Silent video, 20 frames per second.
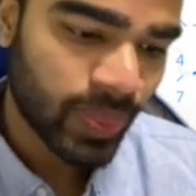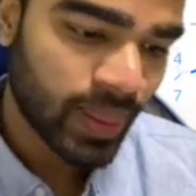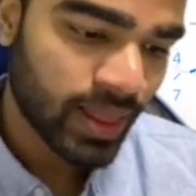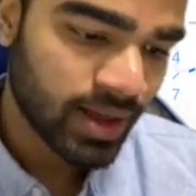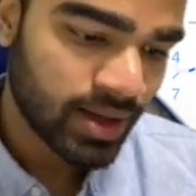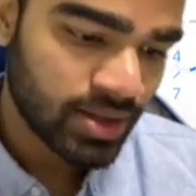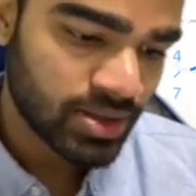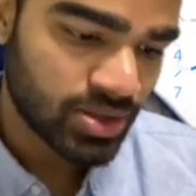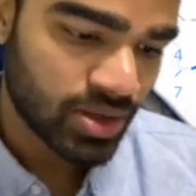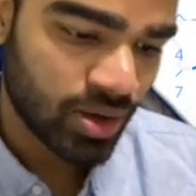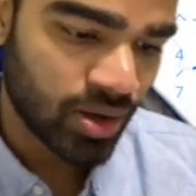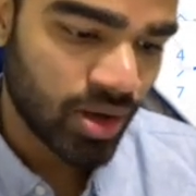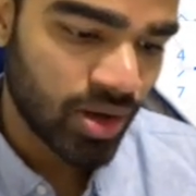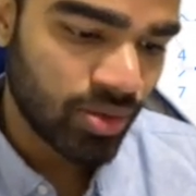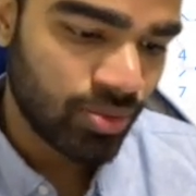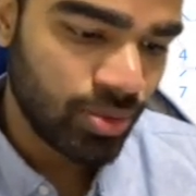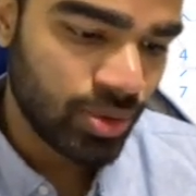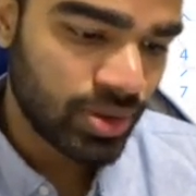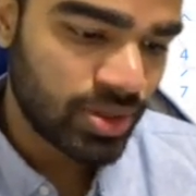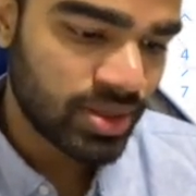So
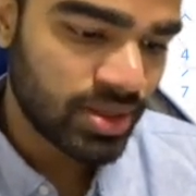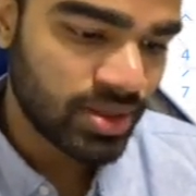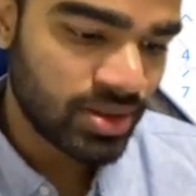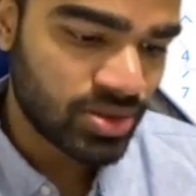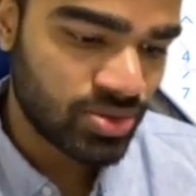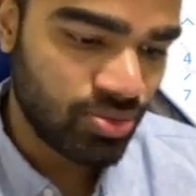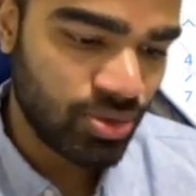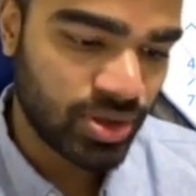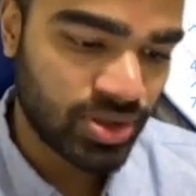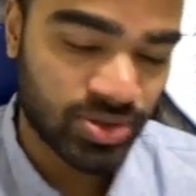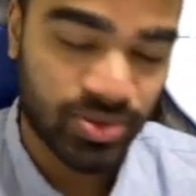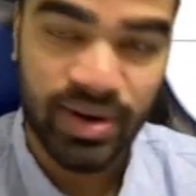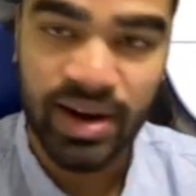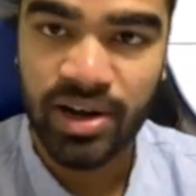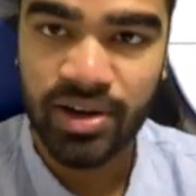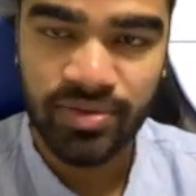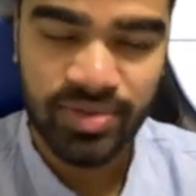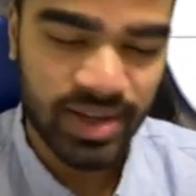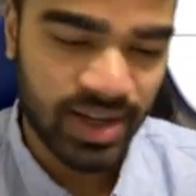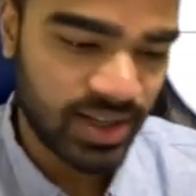root square root
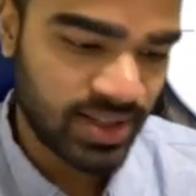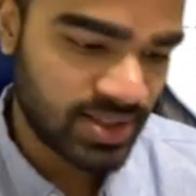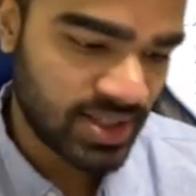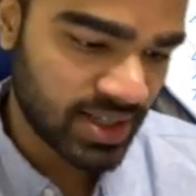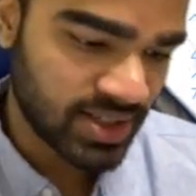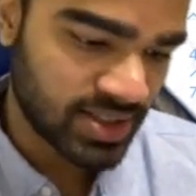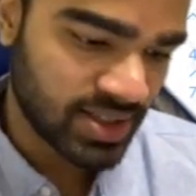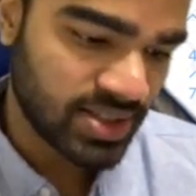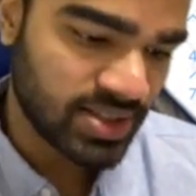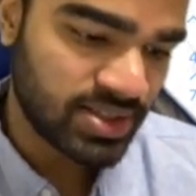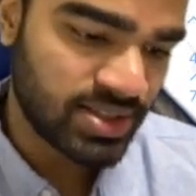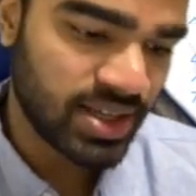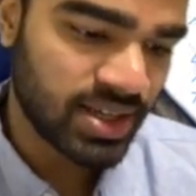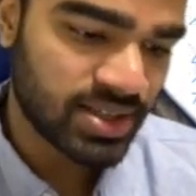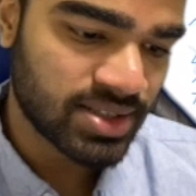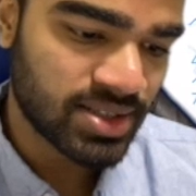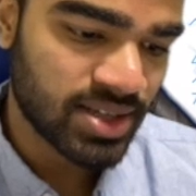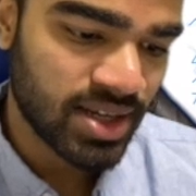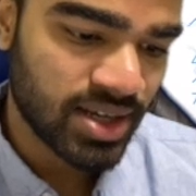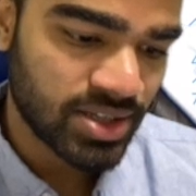of 36 is
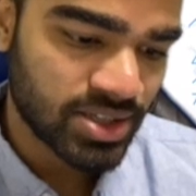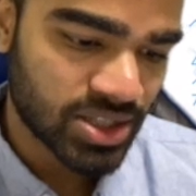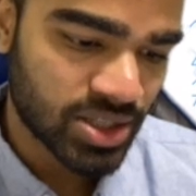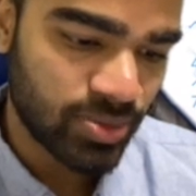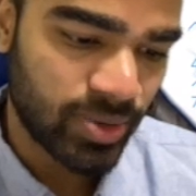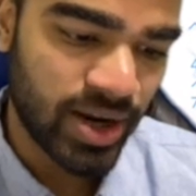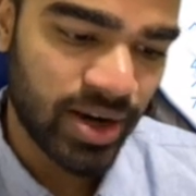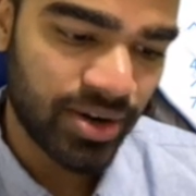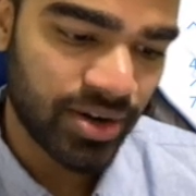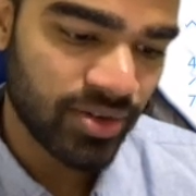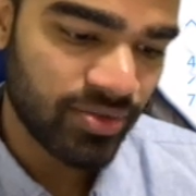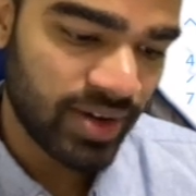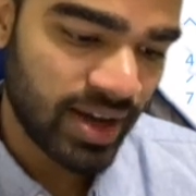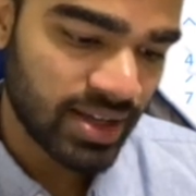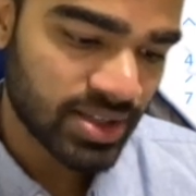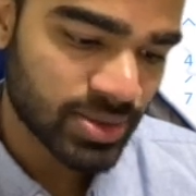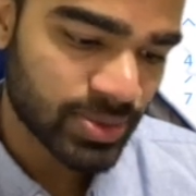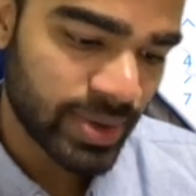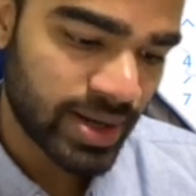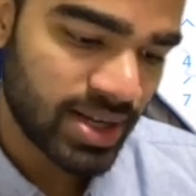6, square root of a
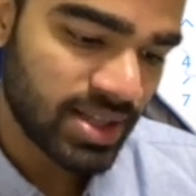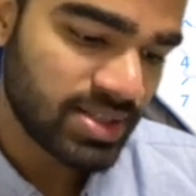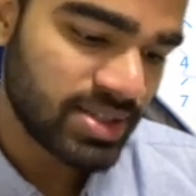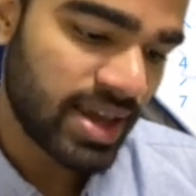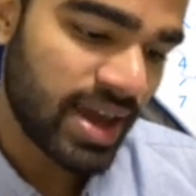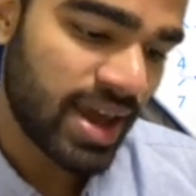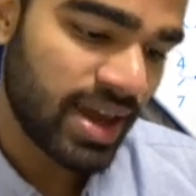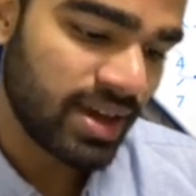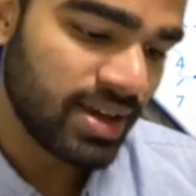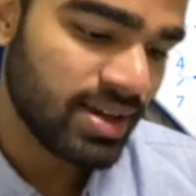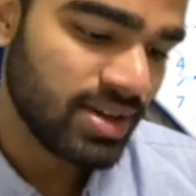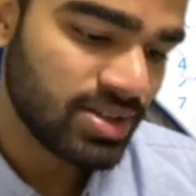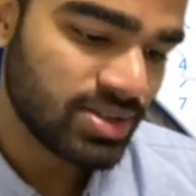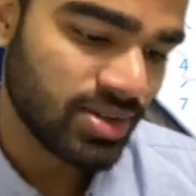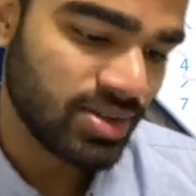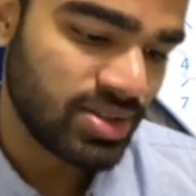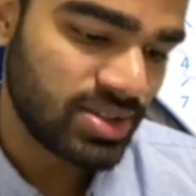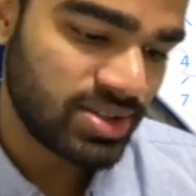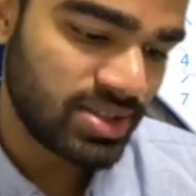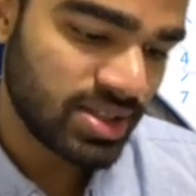squared is a. So
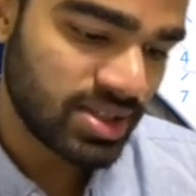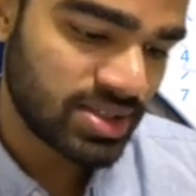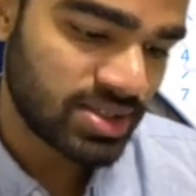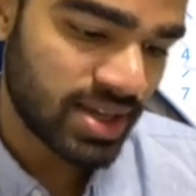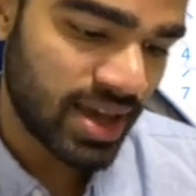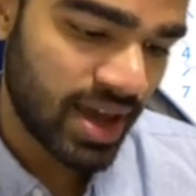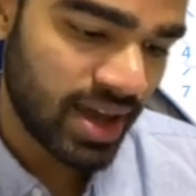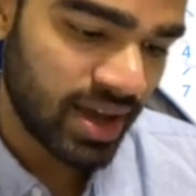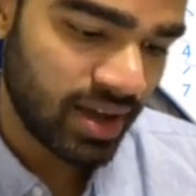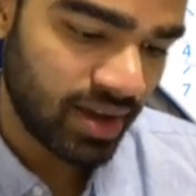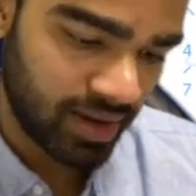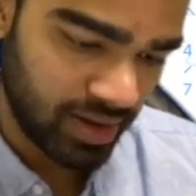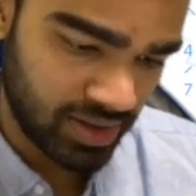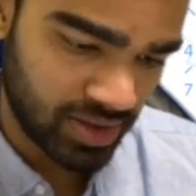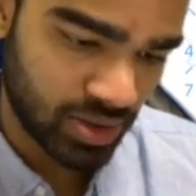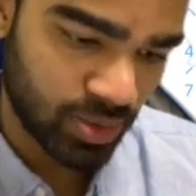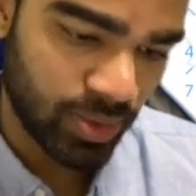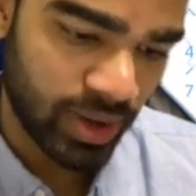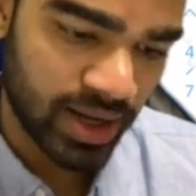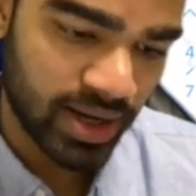it's 6a
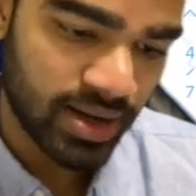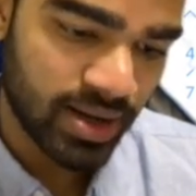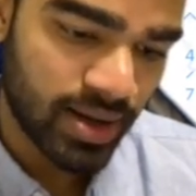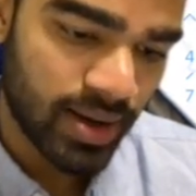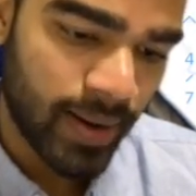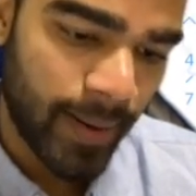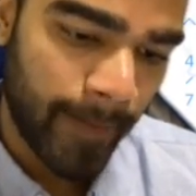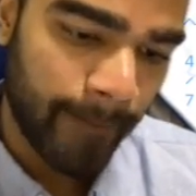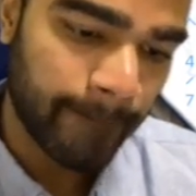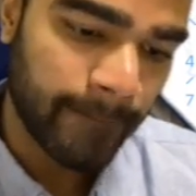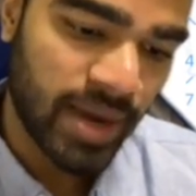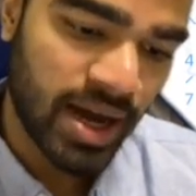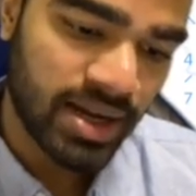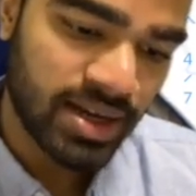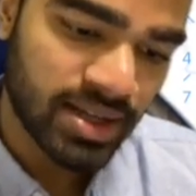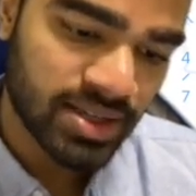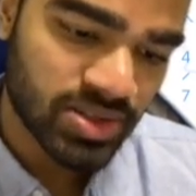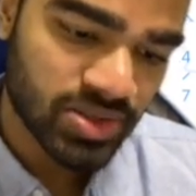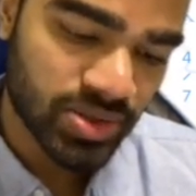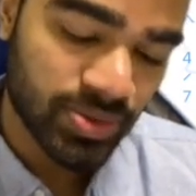squared.
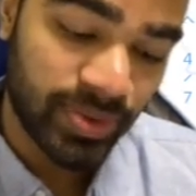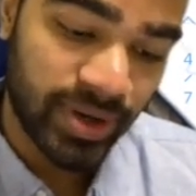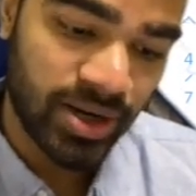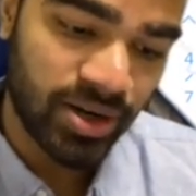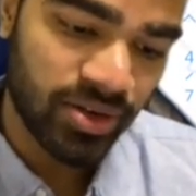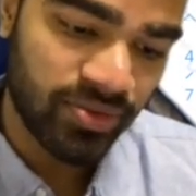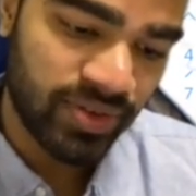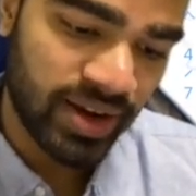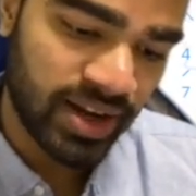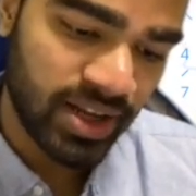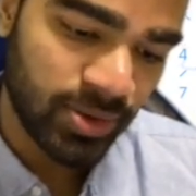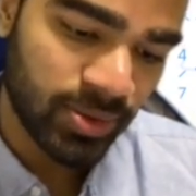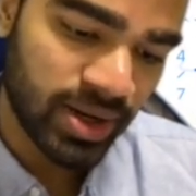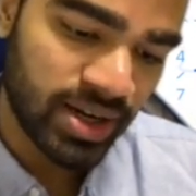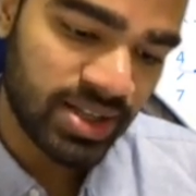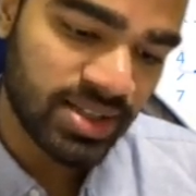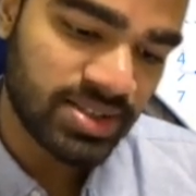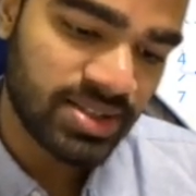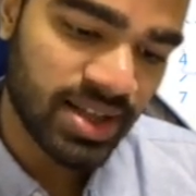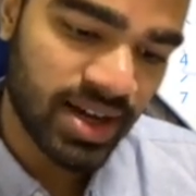Minus square root of 81
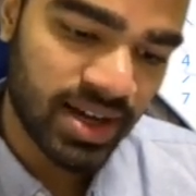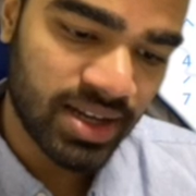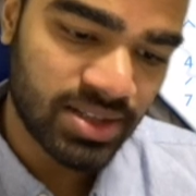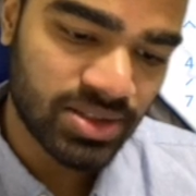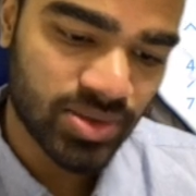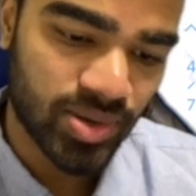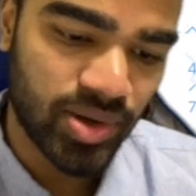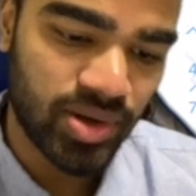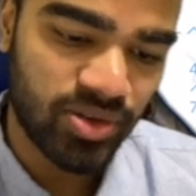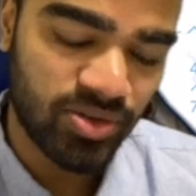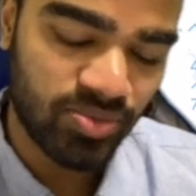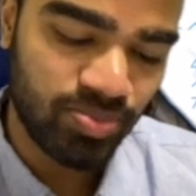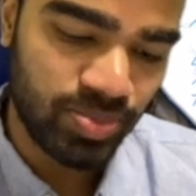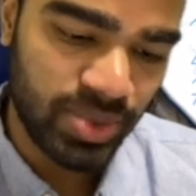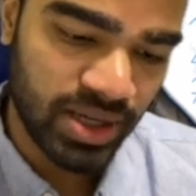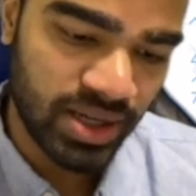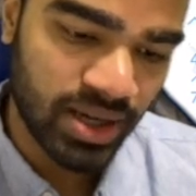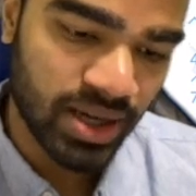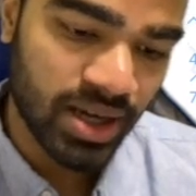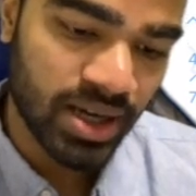is 9, square root of
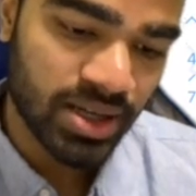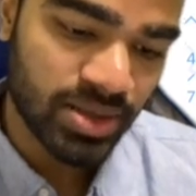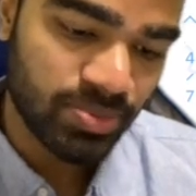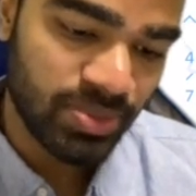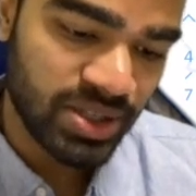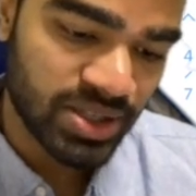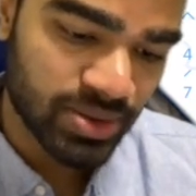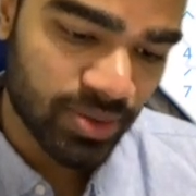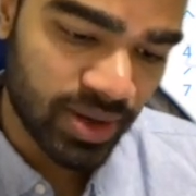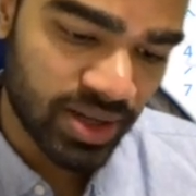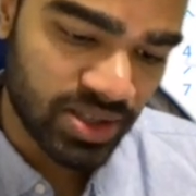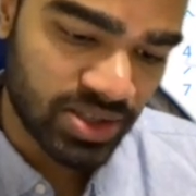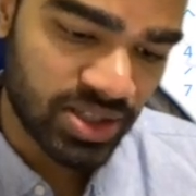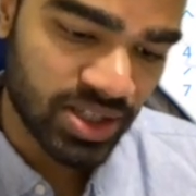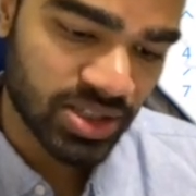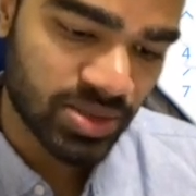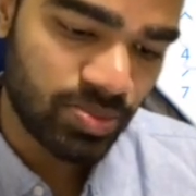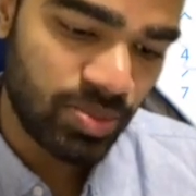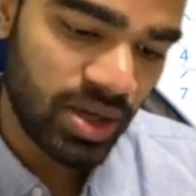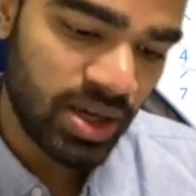b squared is
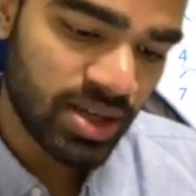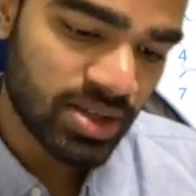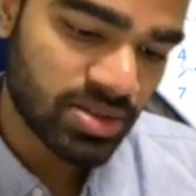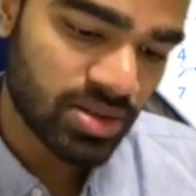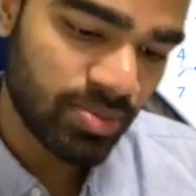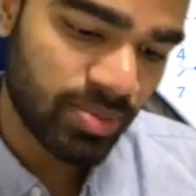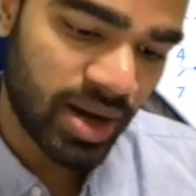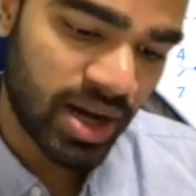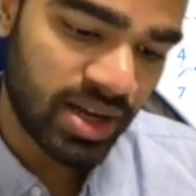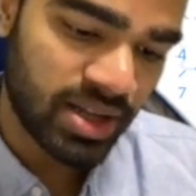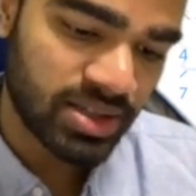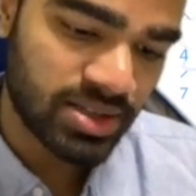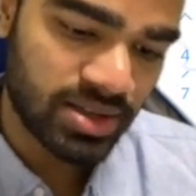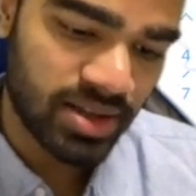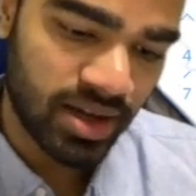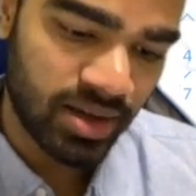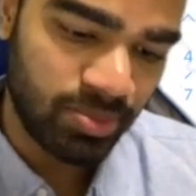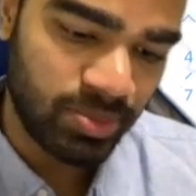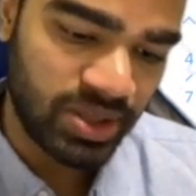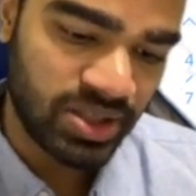just b, so minus
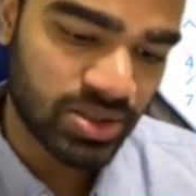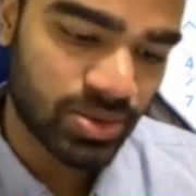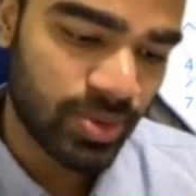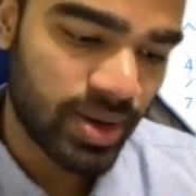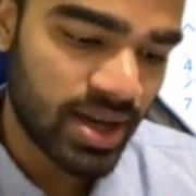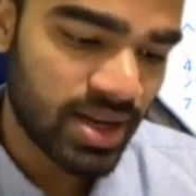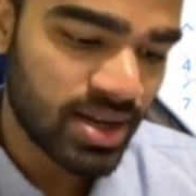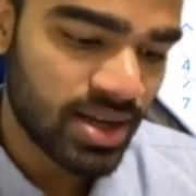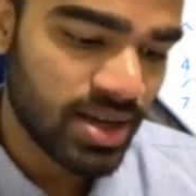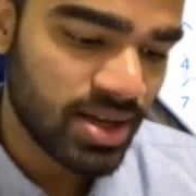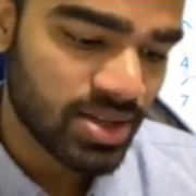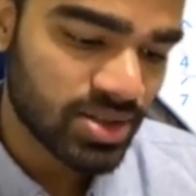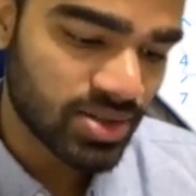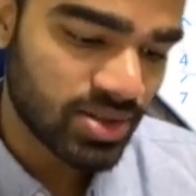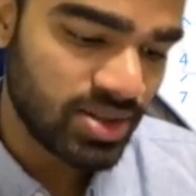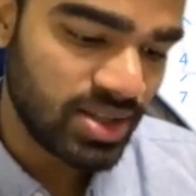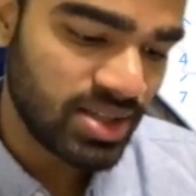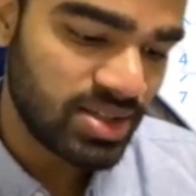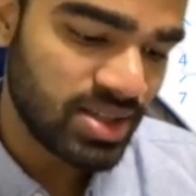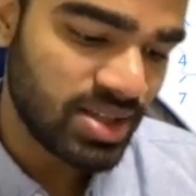9b squared. So
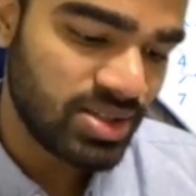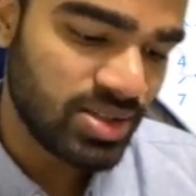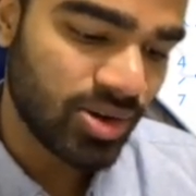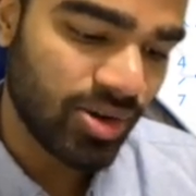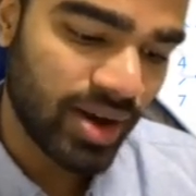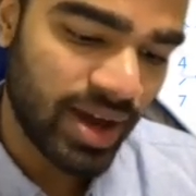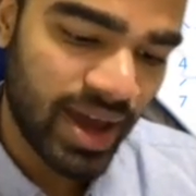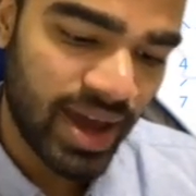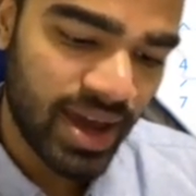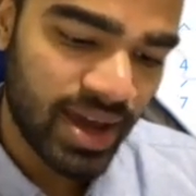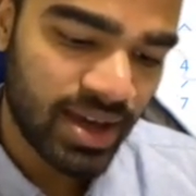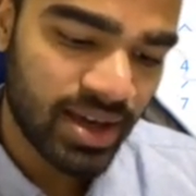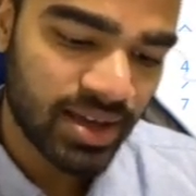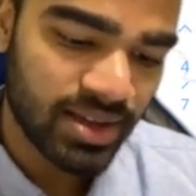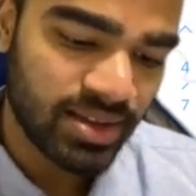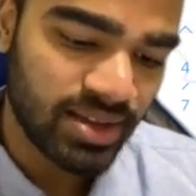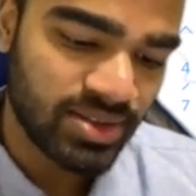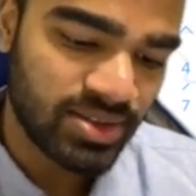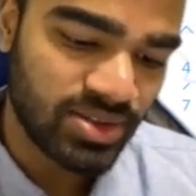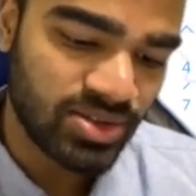this is your a,
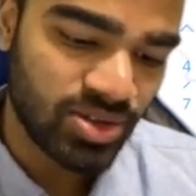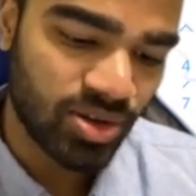this is your